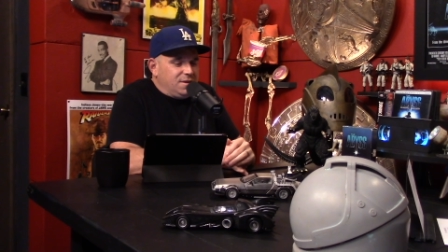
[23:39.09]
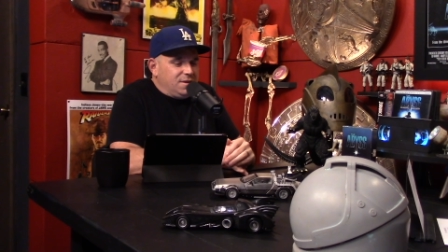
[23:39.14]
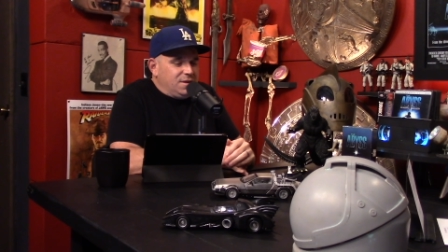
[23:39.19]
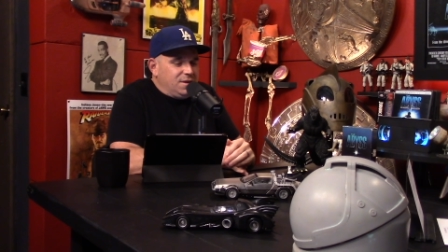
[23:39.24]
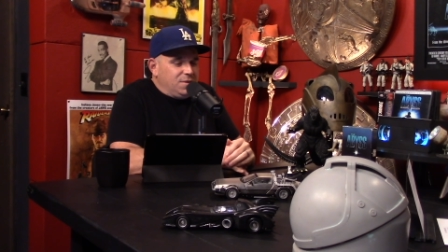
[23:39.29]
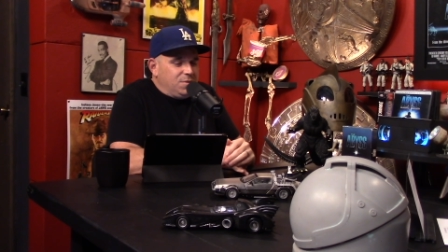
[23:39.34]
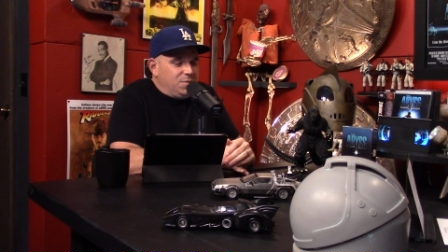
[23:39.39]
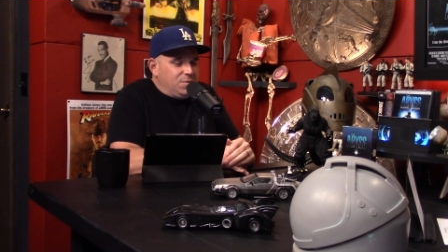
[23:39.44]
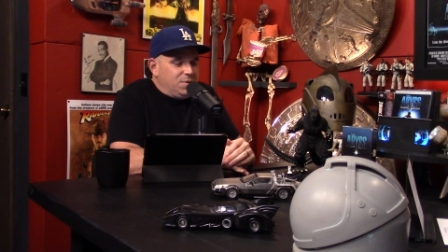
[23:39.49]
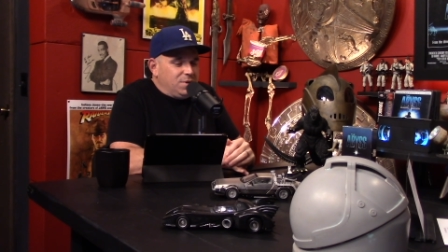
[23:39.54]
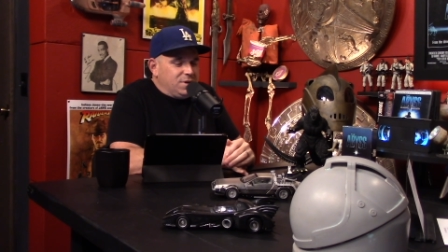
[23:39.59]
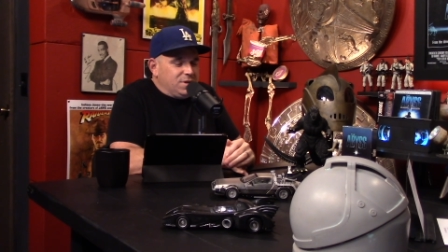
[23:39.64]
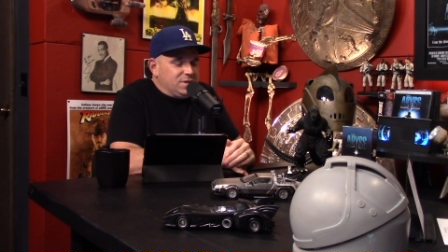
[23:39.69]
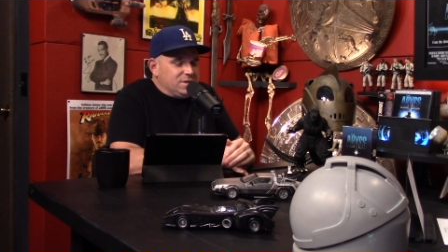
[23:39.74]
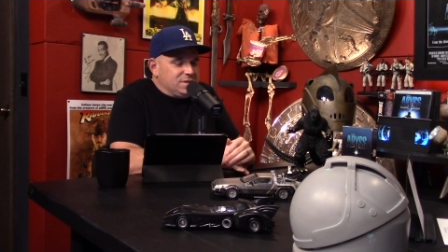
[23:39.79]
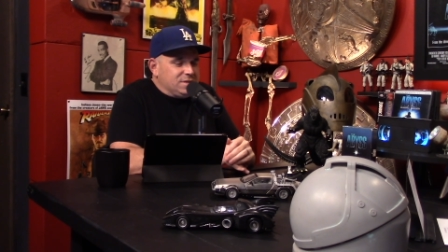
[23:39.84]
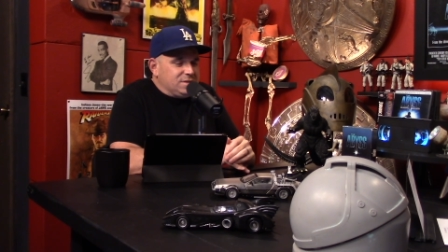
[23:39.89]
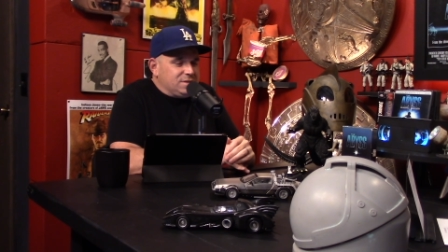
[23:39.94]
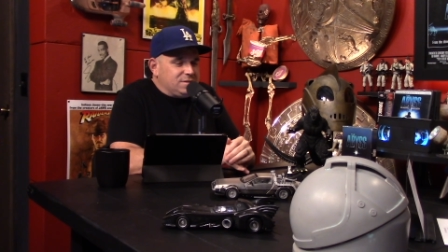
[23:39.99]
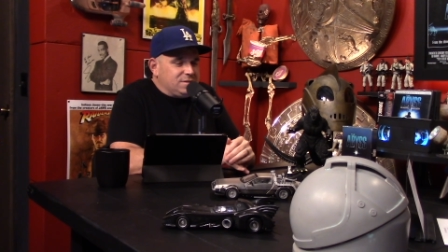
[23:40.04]
it
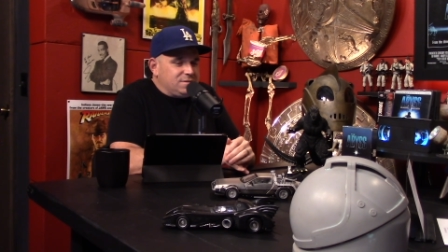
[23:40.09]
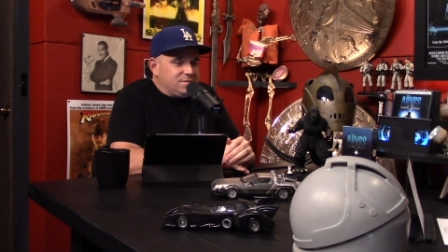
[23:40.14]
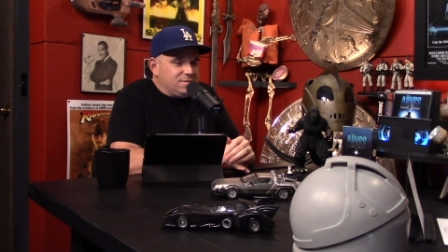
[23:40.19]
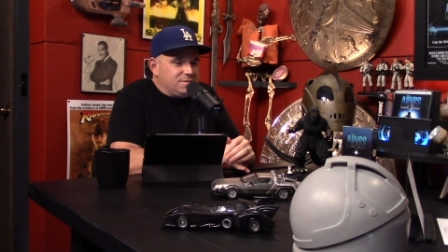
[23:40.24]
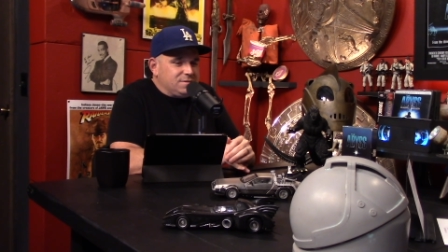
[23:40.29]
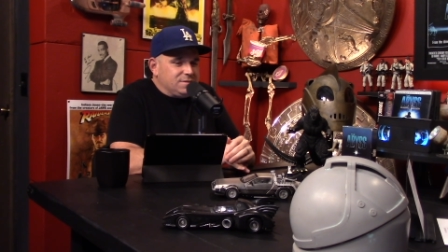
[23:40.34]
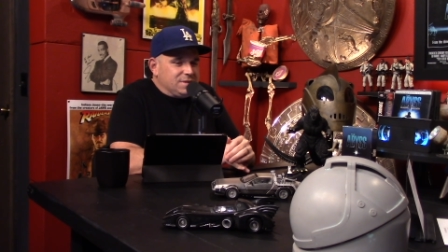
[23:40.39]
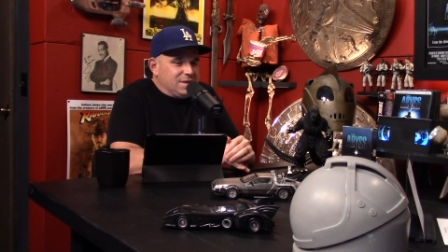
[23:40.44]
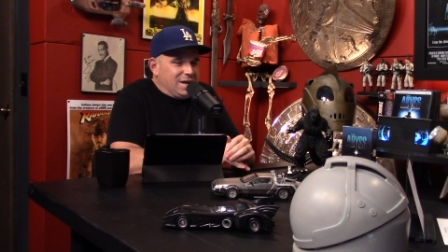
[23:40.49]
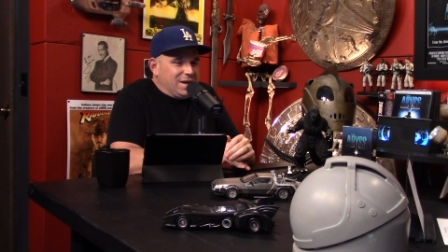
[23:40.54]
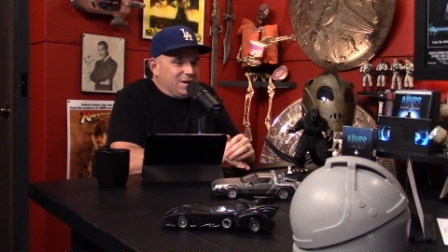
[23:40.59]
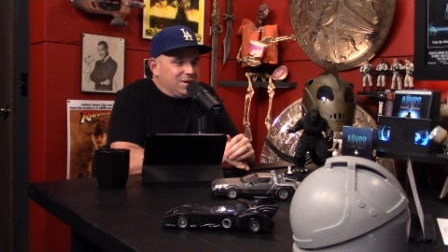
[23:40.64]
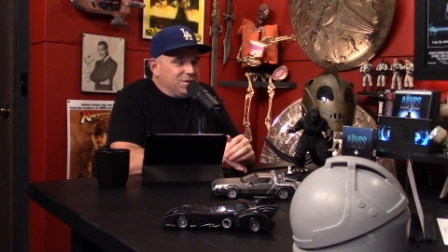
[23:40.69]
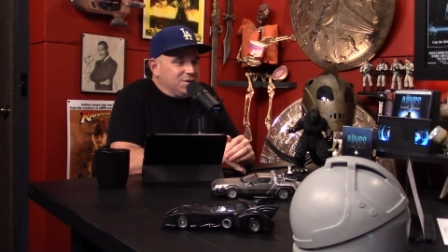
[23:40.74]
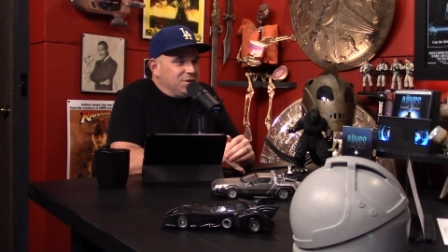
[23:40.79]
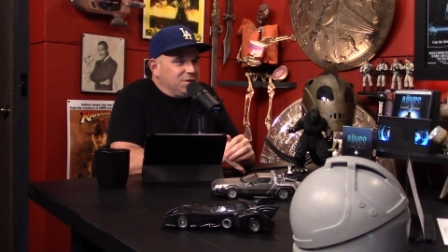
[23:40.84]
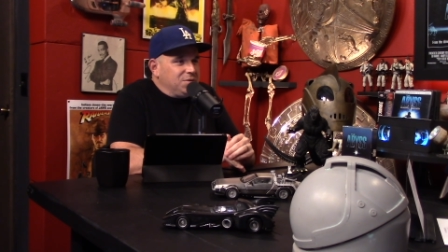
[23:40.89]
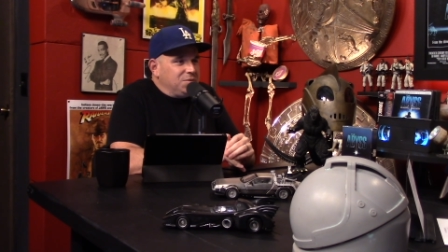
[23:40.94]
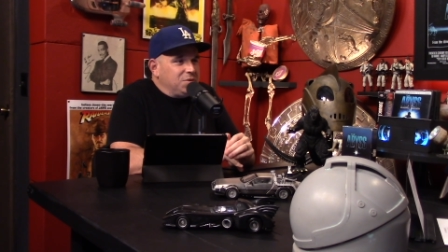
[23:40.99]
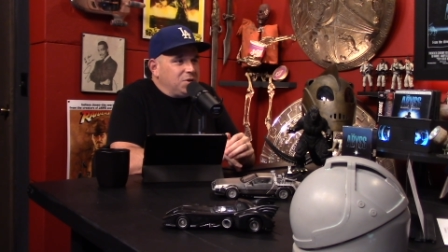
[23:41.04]
was, I don't
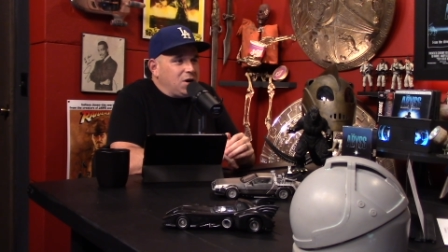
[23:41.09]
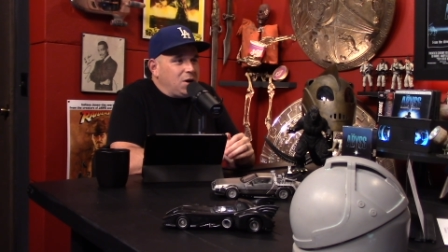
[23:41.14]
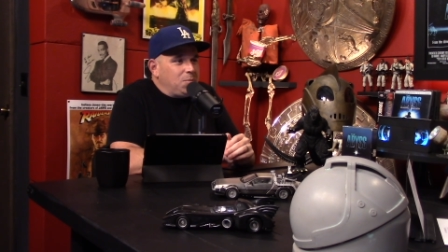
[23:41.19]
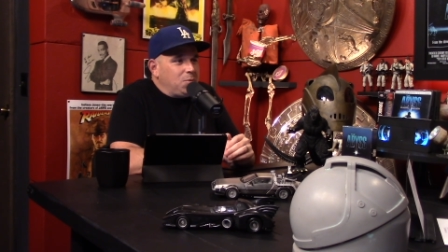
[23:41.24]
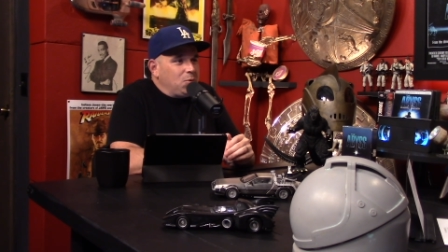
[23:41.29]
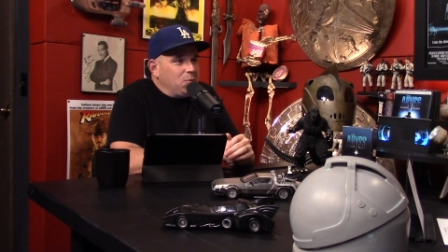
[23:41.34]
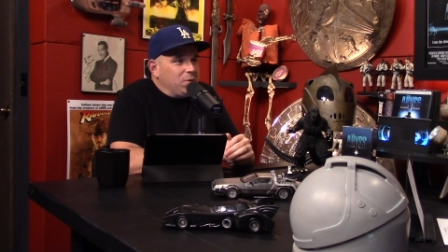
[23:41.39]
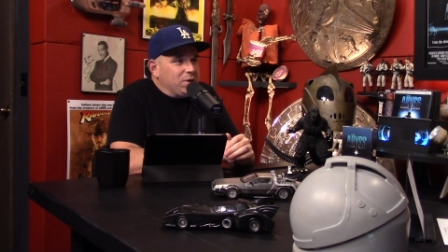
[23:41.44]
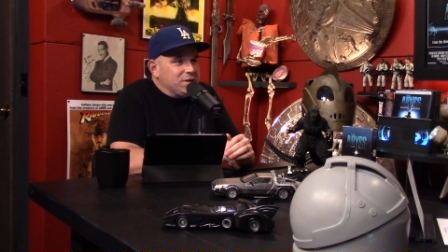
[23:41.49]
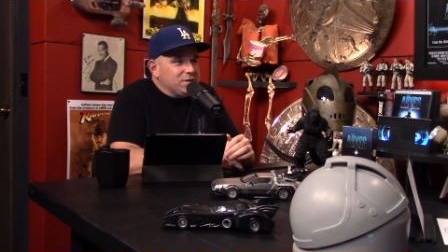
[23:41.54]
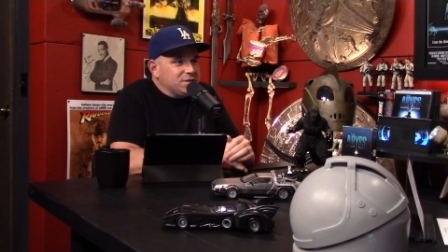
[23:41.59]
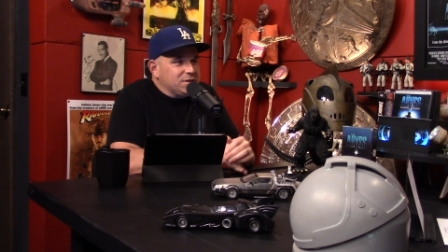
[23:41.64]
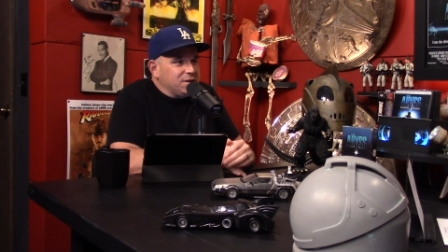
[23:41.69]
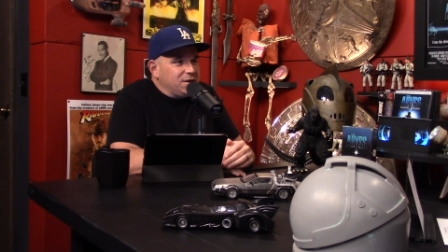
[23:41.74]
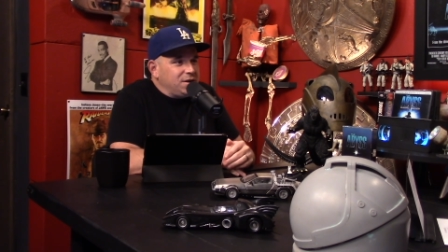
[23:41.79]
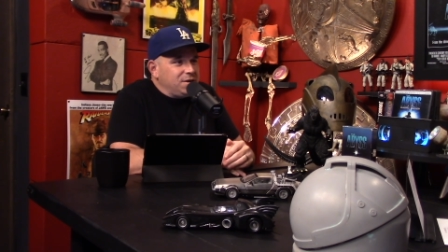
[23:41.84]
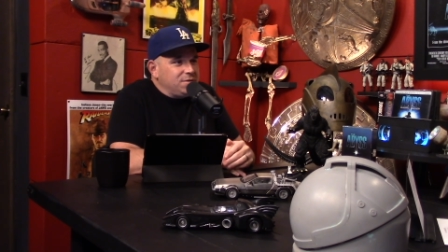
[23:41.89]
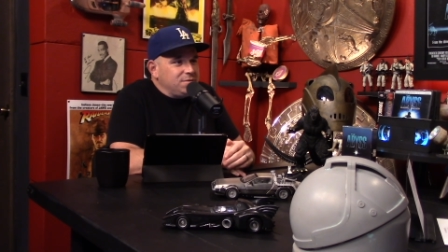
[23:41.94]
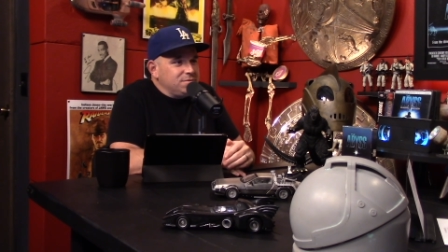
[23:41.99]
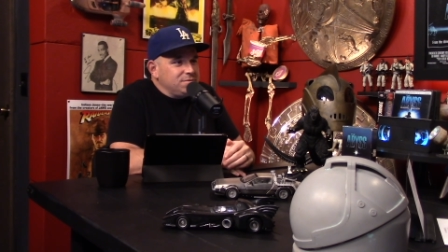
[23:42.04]
know, a couple weeks
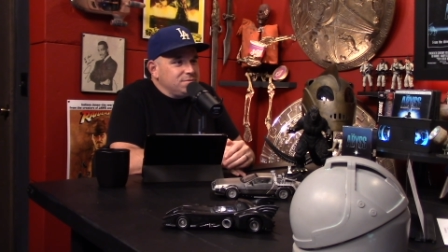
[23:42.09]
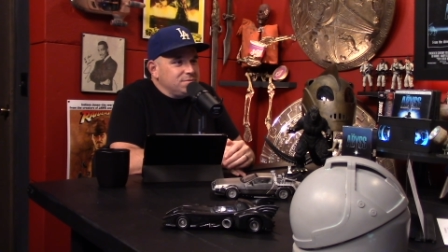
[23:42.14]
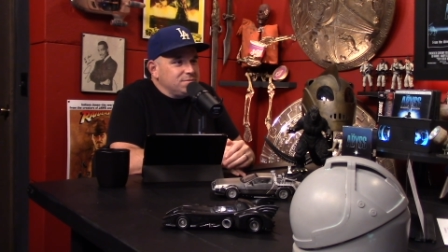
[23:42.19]
ago,